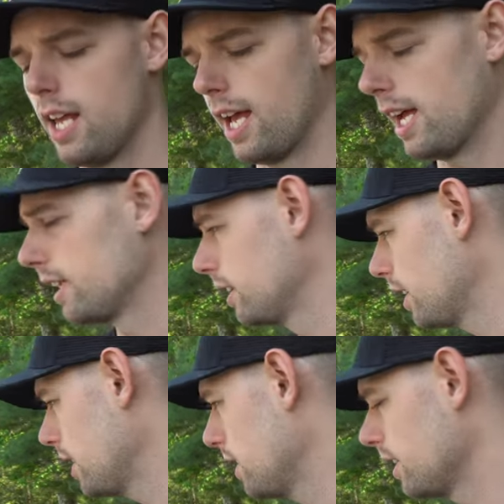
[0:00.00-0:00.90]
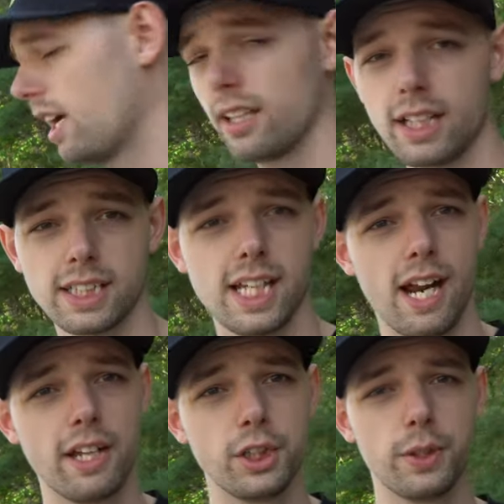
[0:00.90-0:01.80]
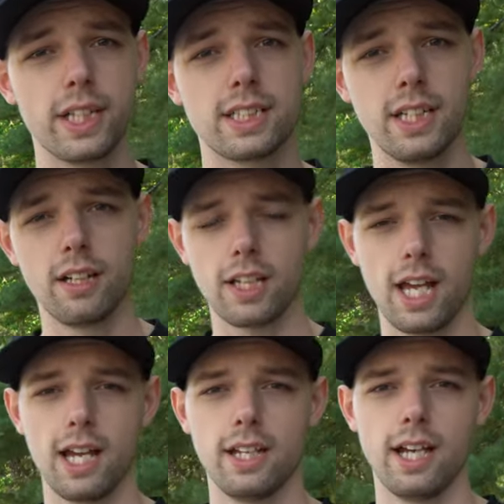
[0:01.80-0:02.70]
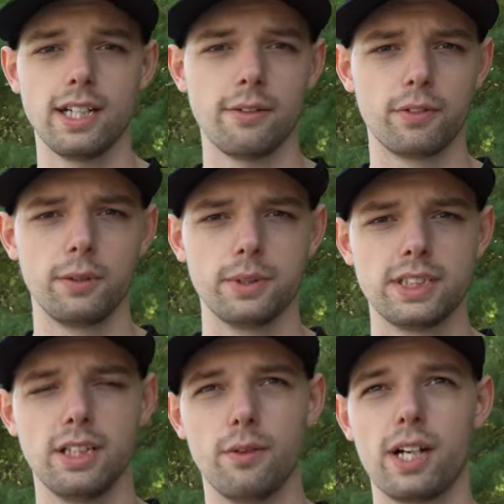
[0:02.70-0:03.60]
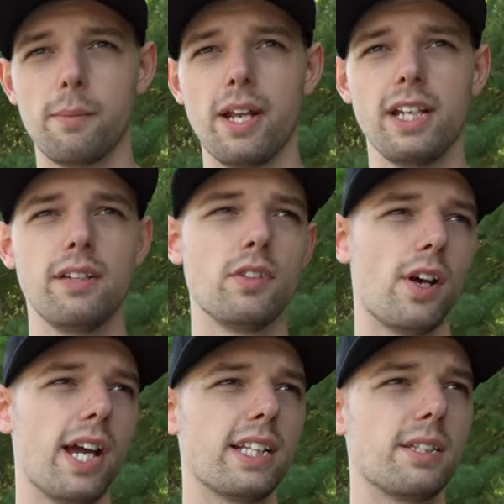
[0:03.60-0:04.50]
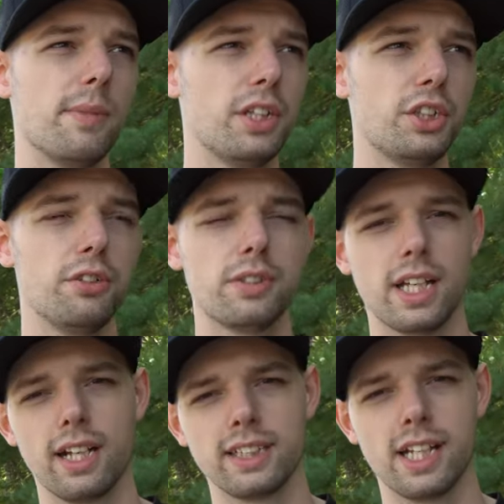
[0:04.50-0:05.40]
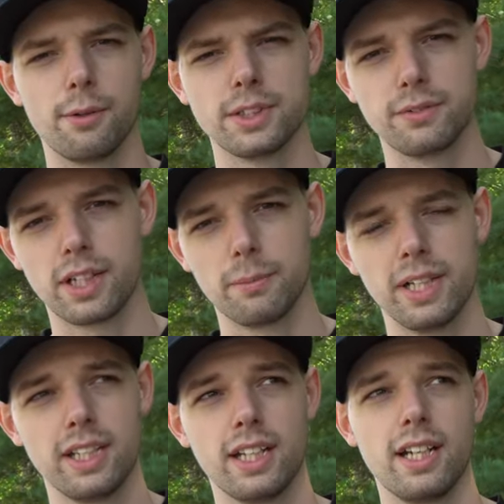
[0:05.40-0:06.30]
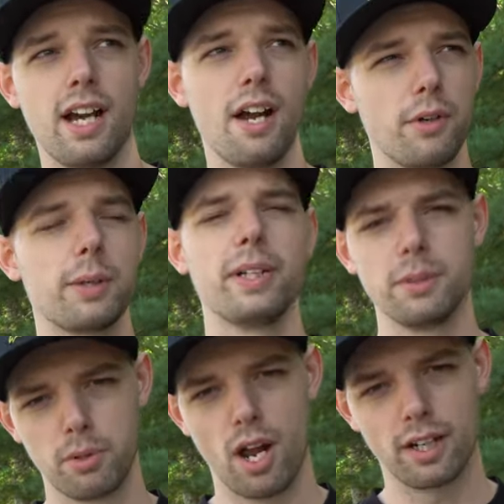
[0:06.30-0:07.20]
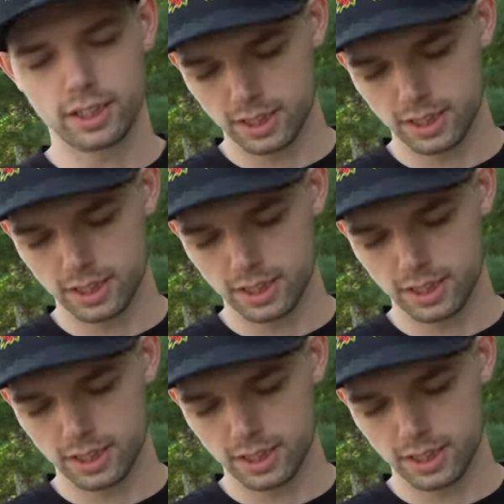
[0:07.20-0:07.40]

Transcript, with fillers: And uh, yeah, like I said, I enjoy it still and I definitely would still recommend it even though I had some issues and I said I wasn't recommending it. I recommend the product.